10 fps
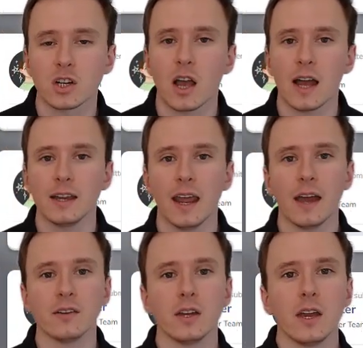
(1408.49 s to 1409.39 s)
gone
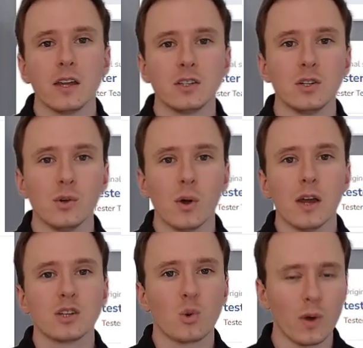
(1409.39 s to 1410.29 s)
down to
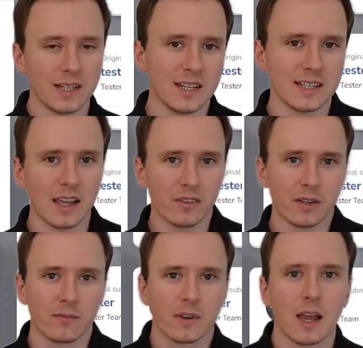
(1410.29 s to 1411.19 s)
27.